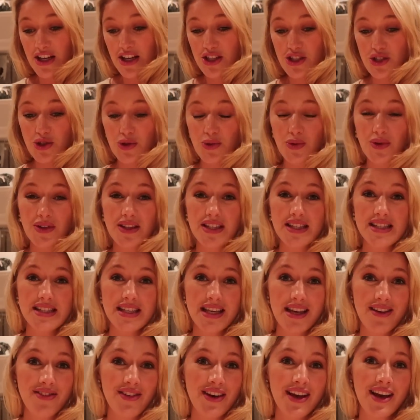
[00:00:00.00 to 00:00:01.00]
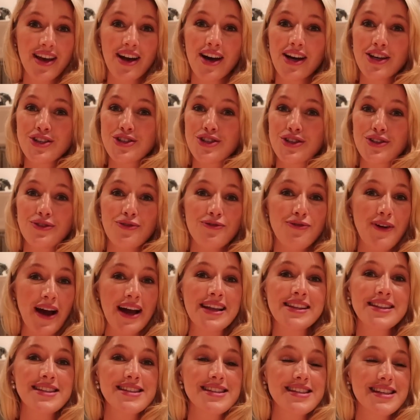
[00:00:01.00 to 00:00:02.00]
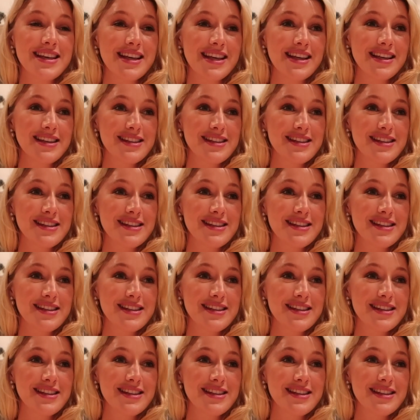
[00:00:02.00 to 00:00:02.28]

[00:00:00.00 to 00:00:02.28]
do you know what, this evening I just fancy